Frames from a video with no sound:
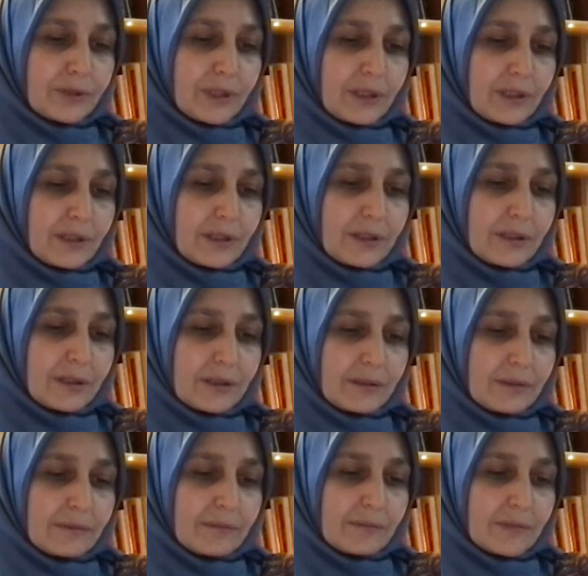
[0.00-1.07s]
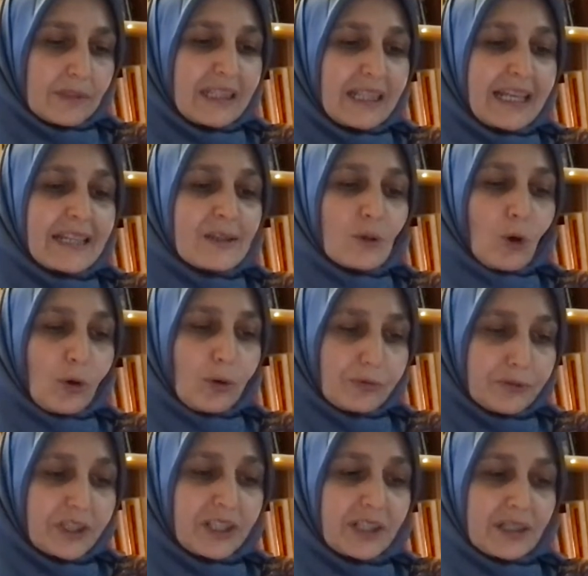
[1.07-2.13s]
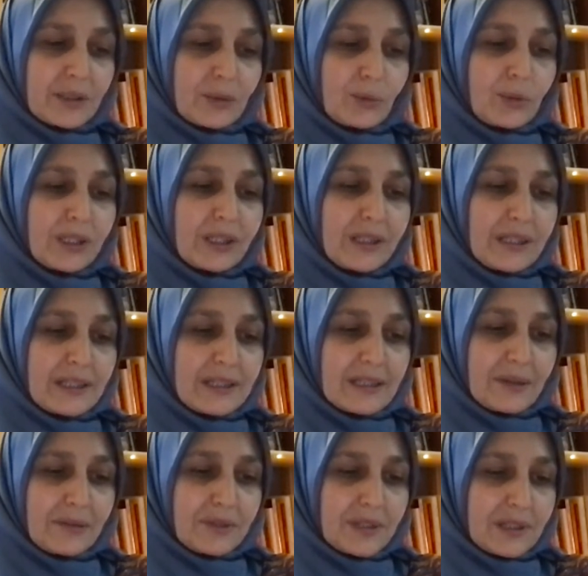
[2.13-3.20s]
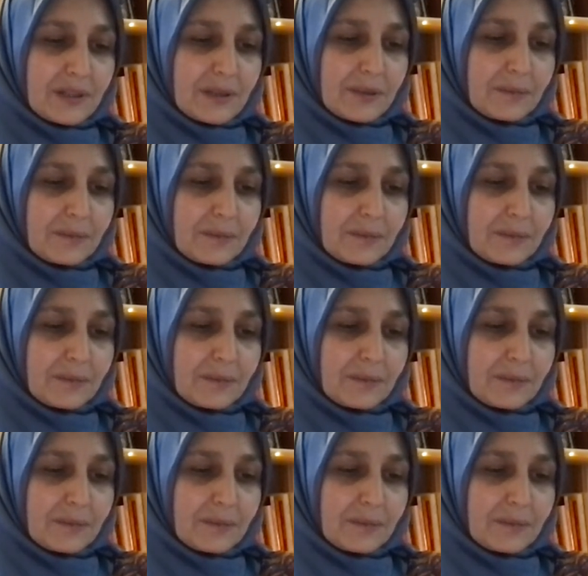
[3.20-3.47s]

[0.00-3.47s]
fiqh within his tafsir?